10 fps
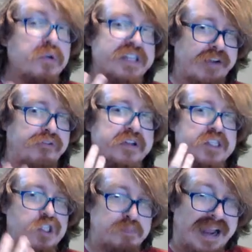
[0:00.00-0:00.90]
different
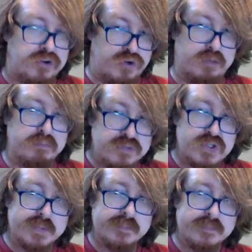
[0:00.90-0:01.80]

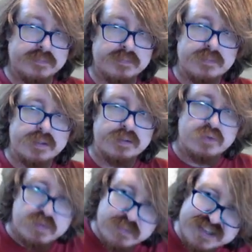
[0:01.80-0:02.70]
spectrums.
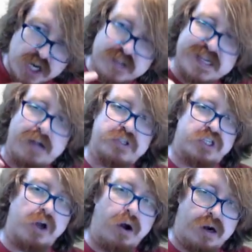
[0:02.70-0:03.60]
Turns out
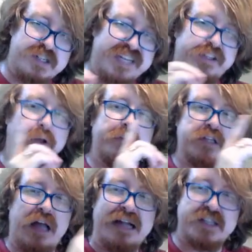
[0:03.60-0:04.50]
stars, even though there's
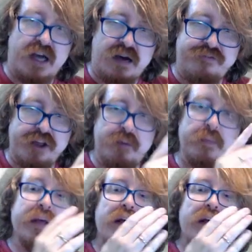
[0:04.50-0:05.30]
lots of them,